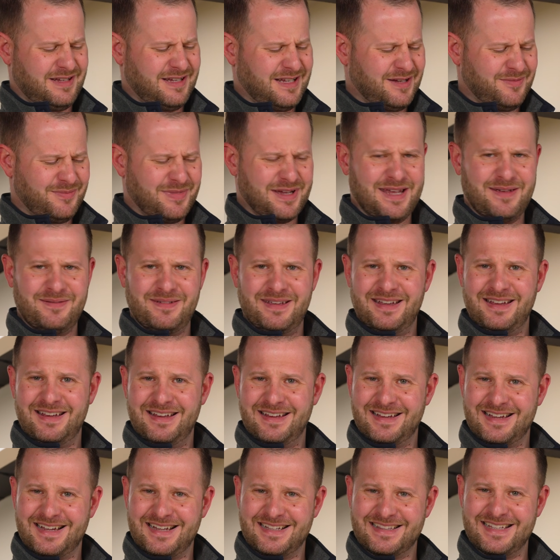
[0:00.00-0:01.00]
Yeah, baby,
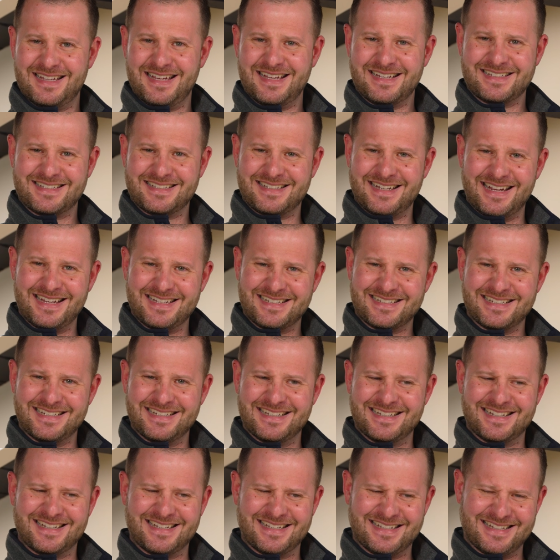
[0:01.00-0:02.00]
got the
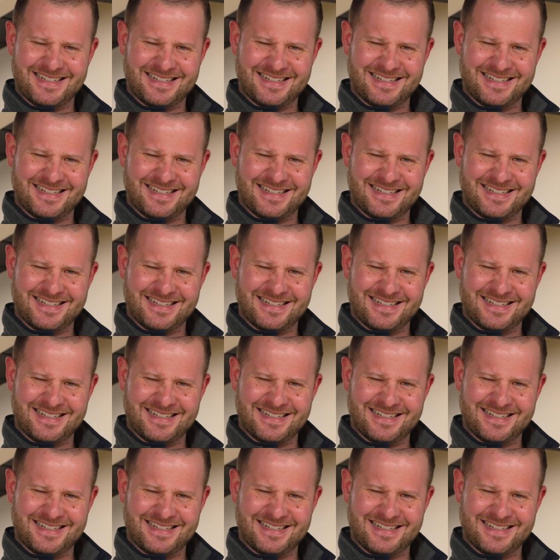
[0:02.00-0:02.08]
extension.